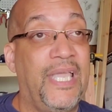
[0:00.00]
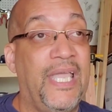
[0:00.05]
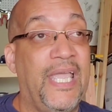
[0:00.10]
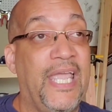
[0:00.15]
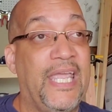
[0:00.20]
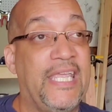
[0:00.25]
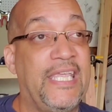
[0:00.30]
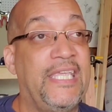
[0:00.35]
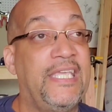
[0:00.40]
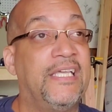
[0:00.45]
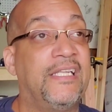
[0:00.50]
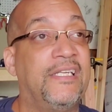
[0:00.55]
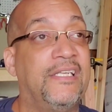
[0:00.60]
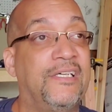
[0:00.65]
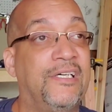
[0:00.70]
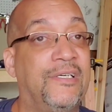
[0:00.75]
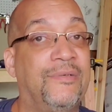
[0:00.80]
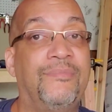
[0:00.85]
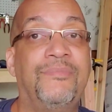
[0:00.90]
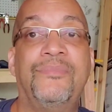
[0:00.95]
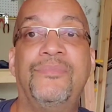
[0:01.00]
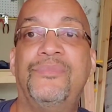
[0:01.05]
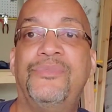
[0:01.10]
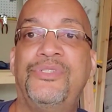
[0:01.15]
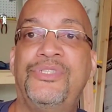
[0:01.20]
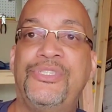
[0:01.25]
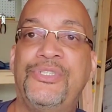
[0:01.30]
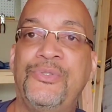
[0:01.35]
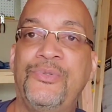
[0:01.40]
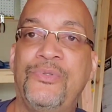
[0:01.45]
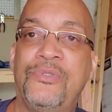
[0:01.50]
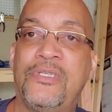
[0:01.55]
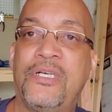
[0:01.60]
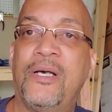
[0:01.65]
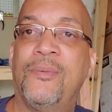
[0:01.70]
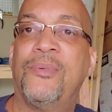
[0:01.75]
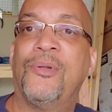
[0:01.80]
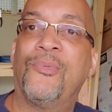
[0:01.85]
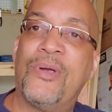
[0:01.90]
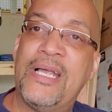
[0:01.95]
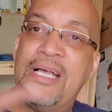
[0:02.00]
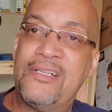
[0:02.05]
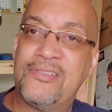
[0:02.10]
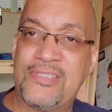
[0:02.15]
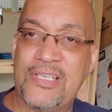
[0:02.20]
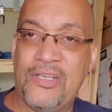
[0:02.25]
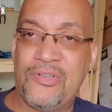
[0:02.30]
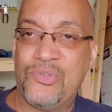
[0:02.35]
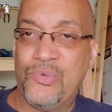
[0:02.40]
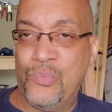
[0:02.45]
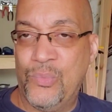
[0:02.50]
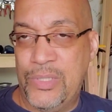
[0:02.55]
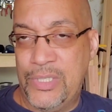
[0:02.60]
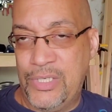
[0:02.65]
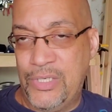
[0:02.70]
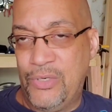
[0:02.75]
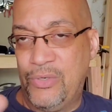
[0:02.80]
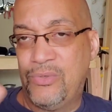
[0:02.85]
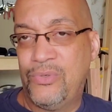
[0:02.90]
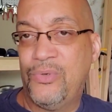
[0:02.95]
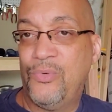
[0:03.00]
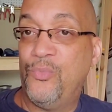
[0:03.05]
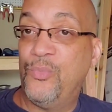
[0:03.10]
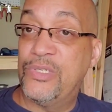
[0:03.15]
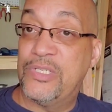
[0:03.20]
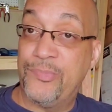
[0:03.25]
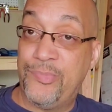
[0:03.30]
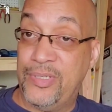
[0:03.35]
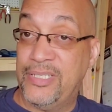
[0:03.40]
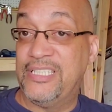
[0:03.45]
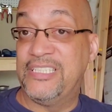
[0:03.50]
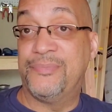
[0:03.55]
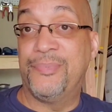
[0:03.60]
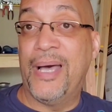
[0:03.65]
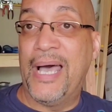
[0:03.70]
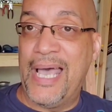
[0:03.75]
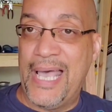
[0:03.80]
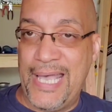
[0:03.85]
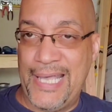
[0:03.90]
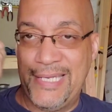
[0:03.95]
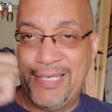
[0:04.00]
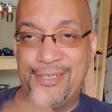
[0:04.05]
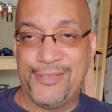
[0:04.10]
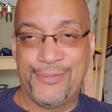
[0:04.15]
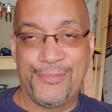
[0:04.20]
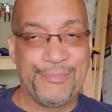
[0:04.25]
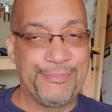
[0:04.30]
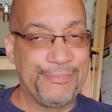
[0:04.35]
He ended up shooting a couple of rounds out the window with the police behind him.